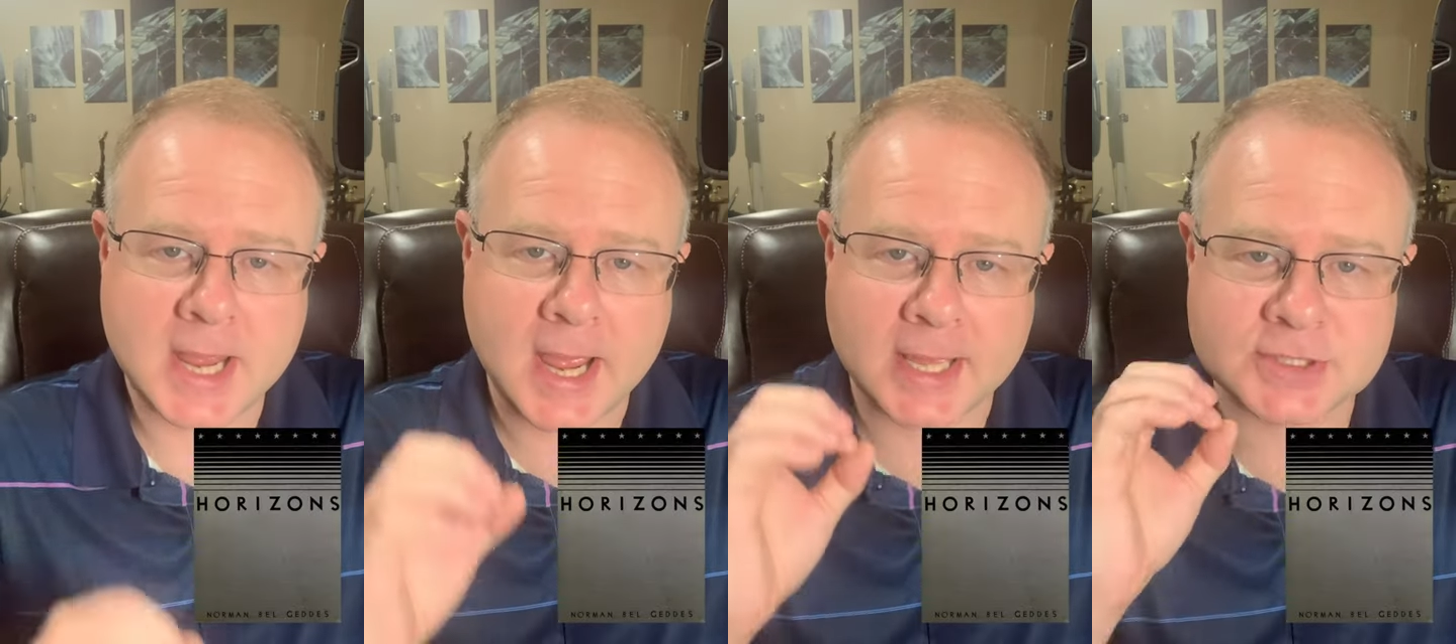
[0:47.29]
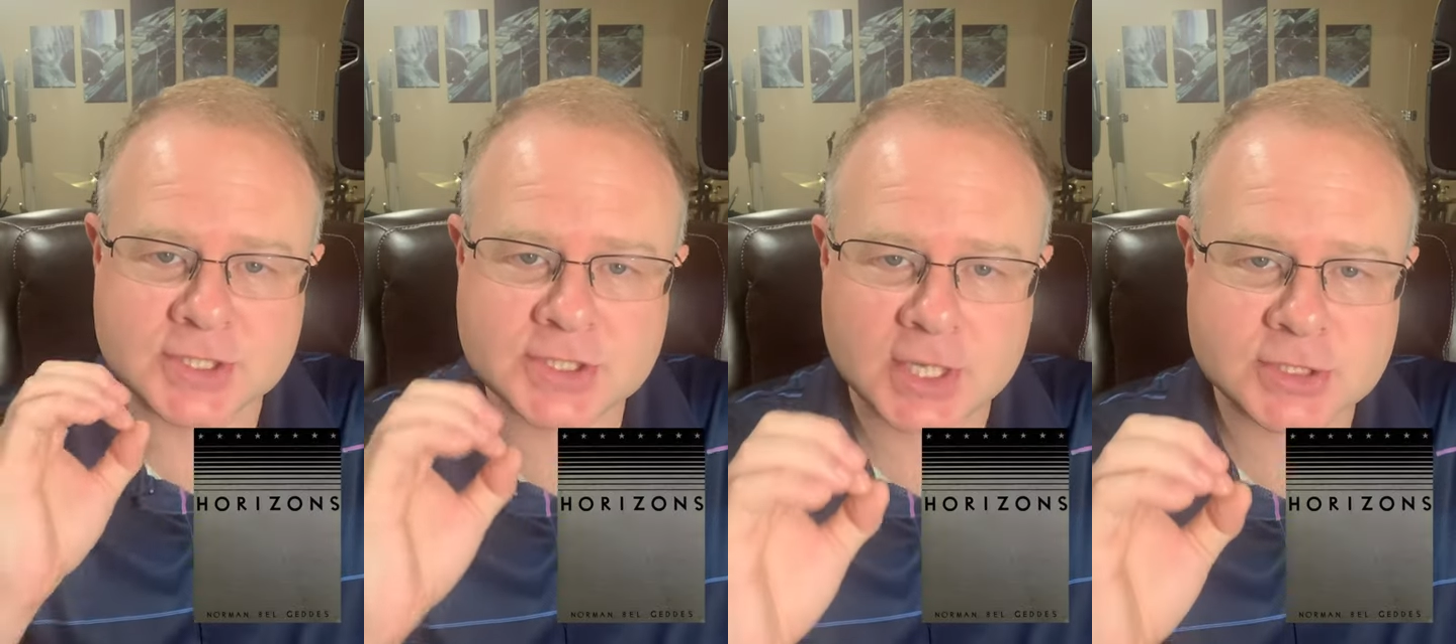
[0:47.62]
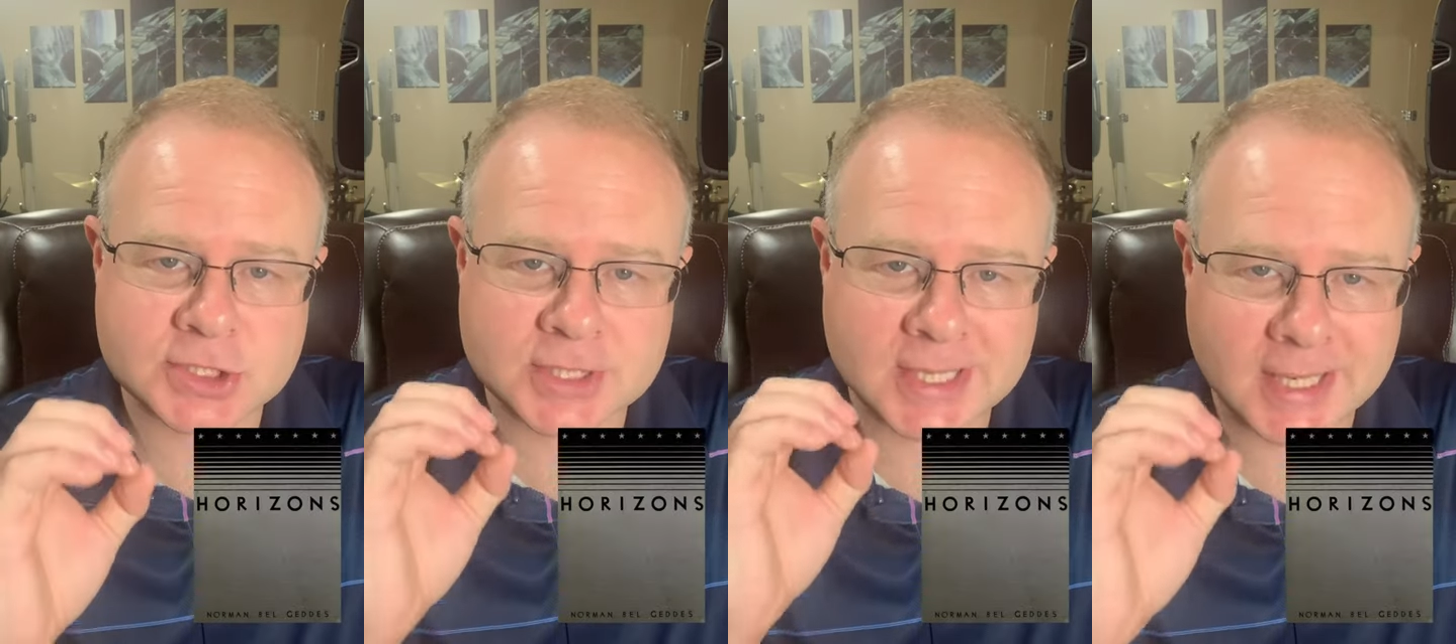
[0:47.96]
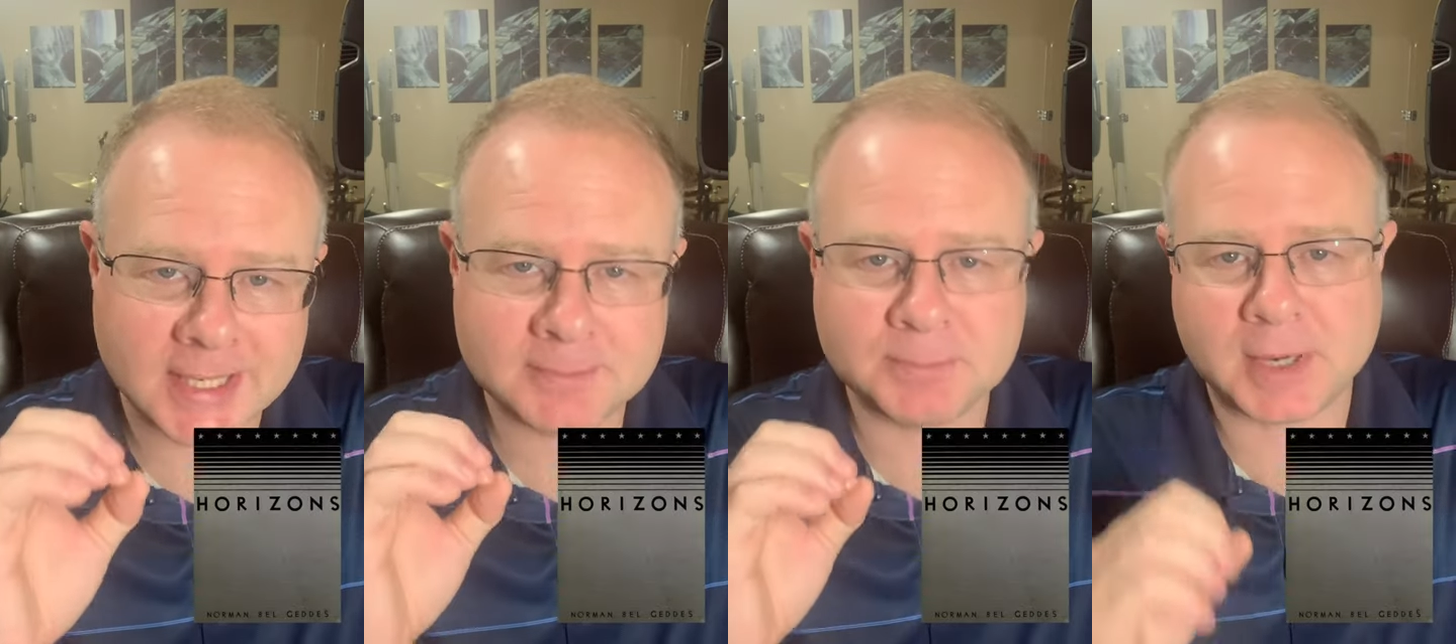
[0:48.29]
had such an
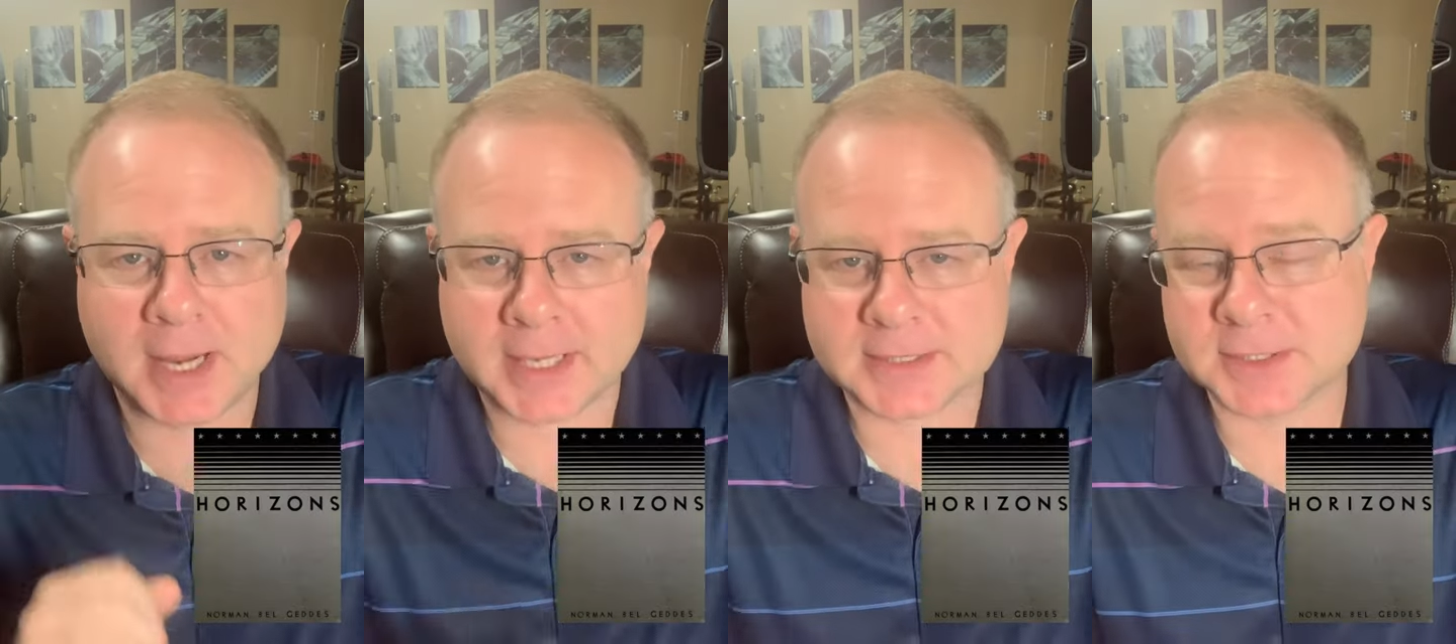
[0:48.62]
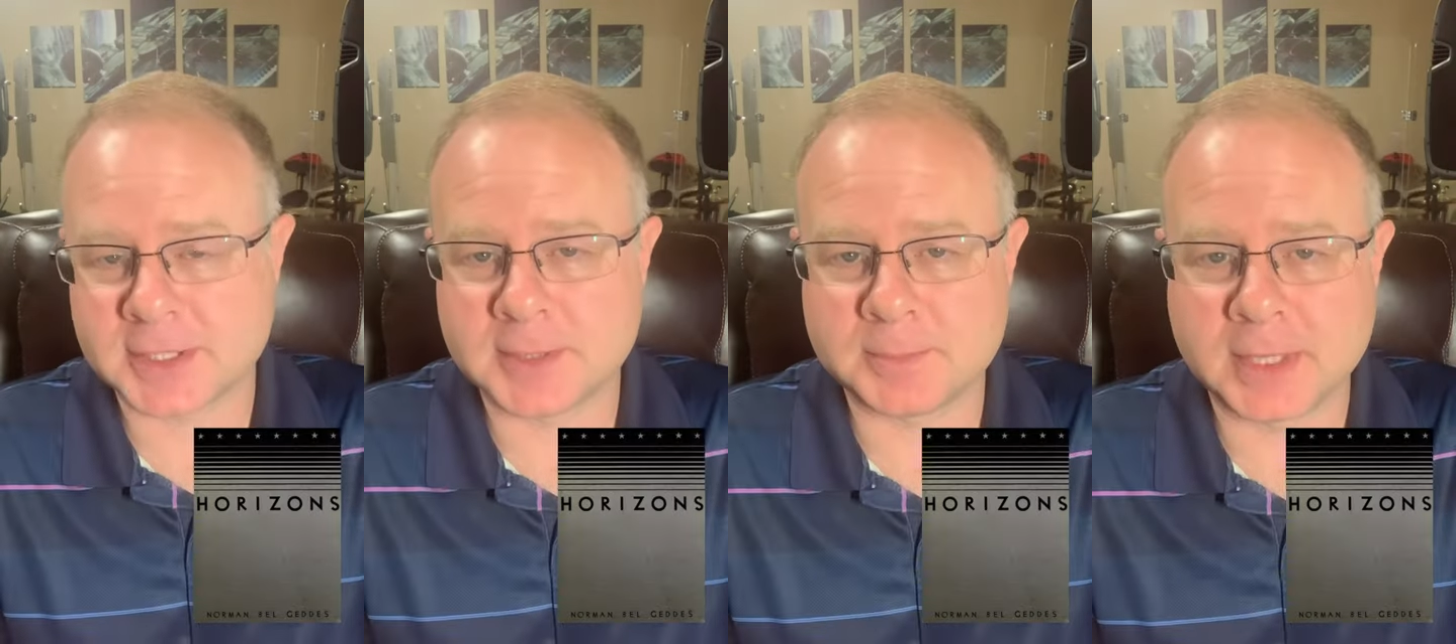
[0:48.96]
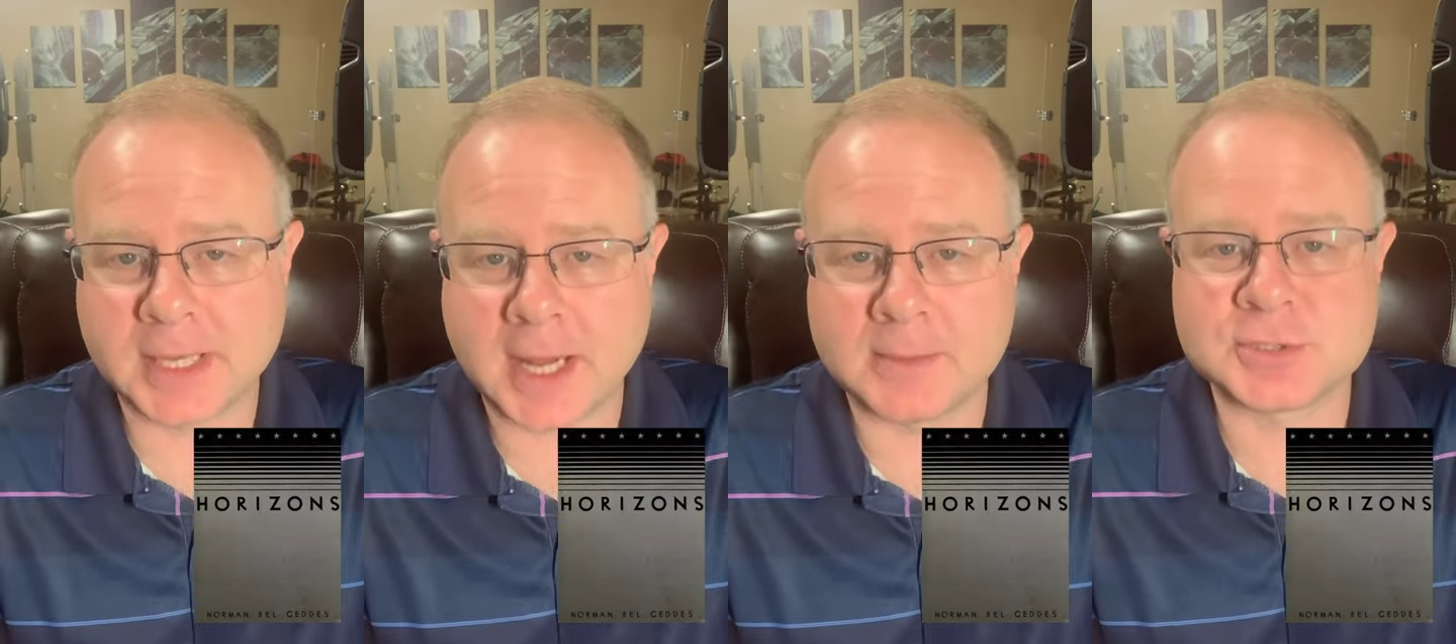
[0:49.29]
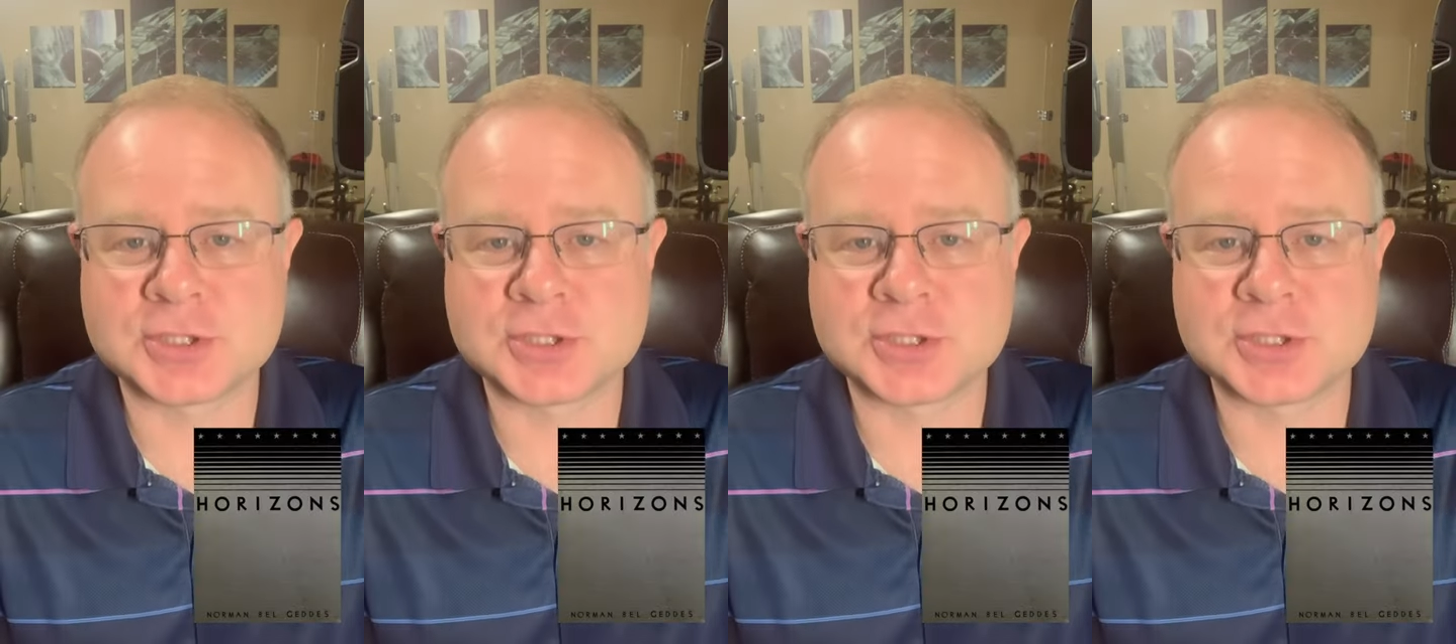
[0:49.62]
impact that it became